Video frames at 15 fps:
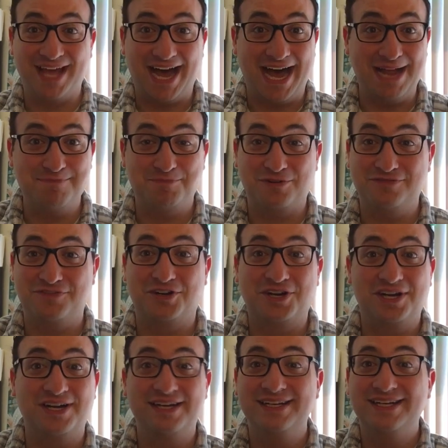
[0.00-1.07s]
I
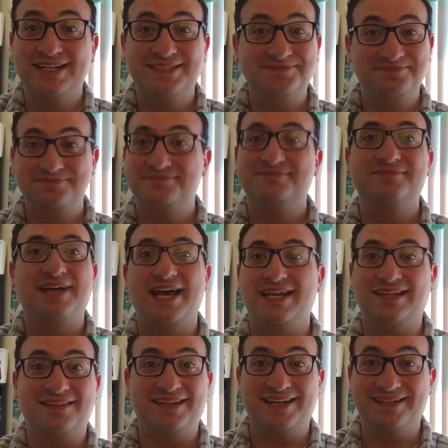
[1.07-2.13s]
prefer
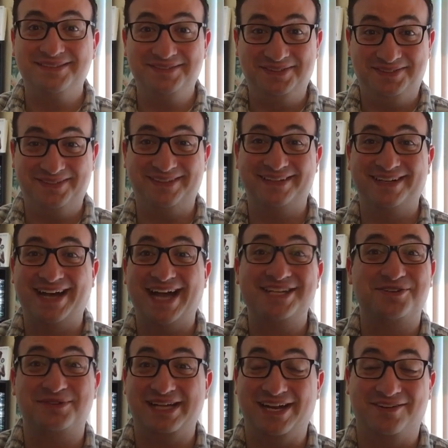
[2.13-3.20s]
anything. I
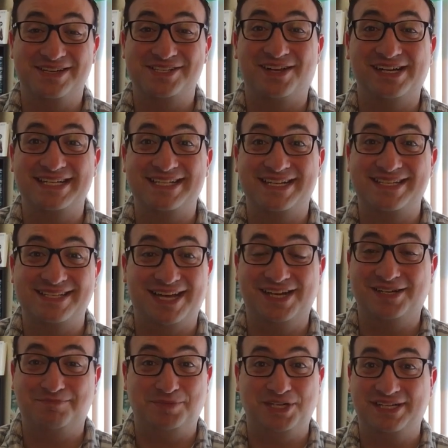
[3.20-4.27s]
don't care. As long as it's a
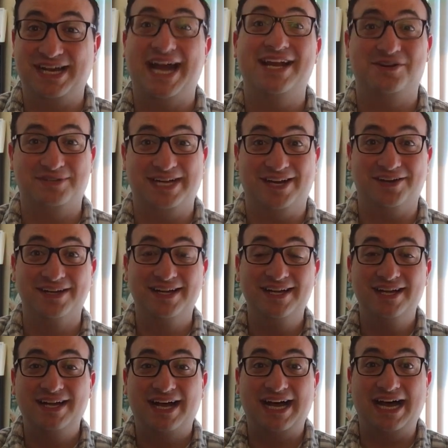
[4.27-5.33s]
book, I don't care.
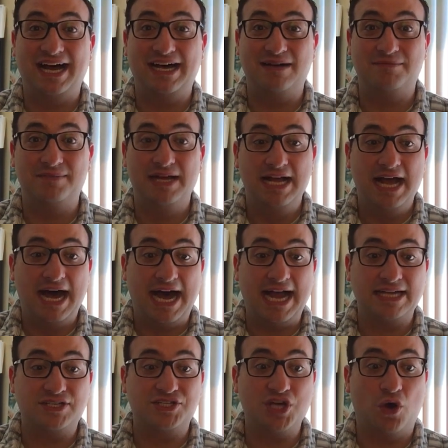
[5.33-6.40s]

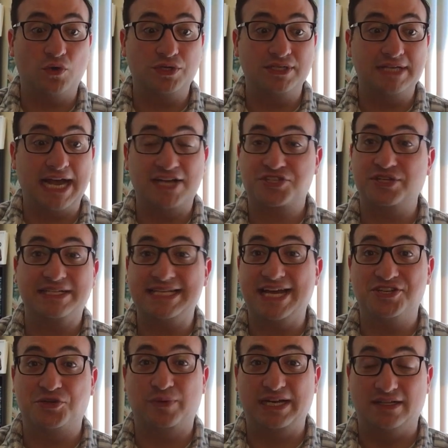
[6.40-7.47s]
I don't actually
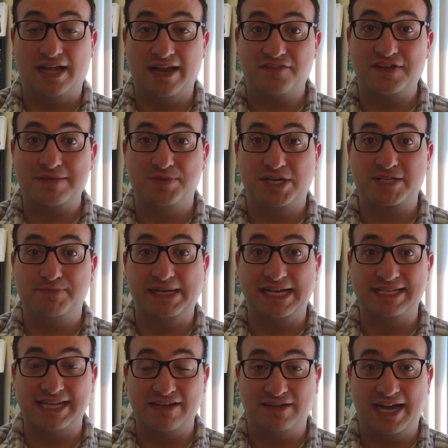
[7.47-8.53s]
tend to read a lot of ebooks
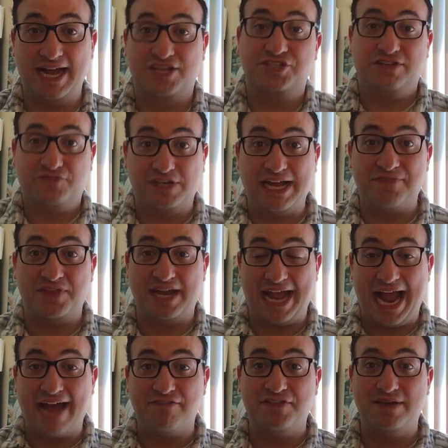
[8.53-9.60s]
because I actually forget that I
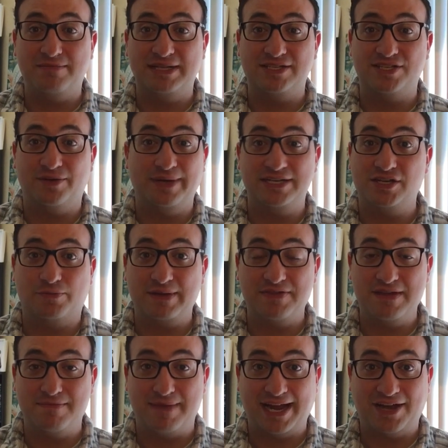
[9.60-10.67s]
have them, and so I don't read
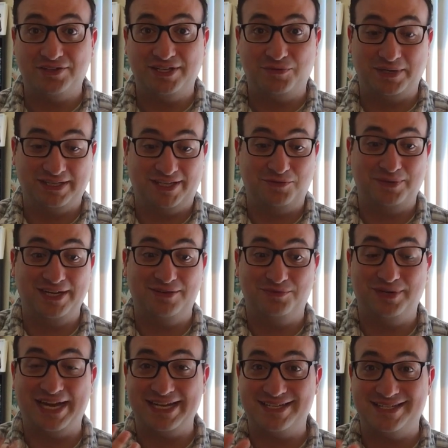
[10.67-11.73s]
them. I only really read
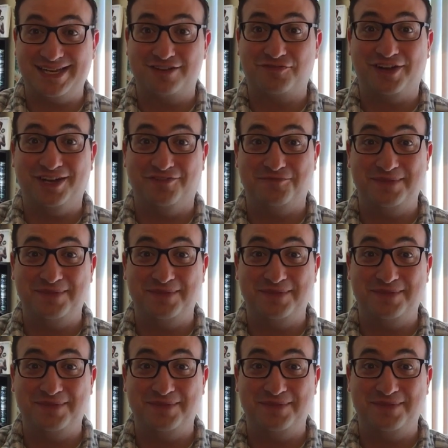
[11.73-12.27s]
what I see in front of